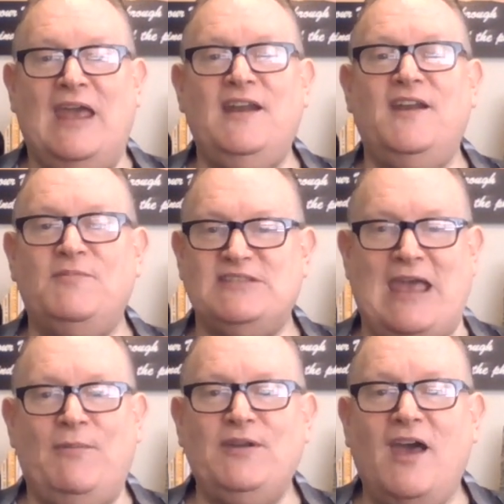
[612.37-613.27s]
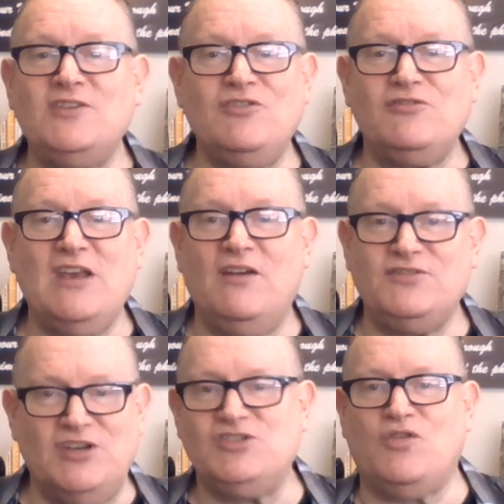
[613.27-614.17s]
ended up sabotaging
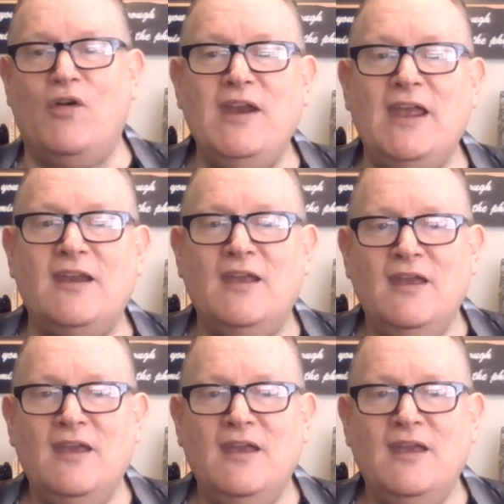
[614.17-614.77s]
yourselves, destroying it.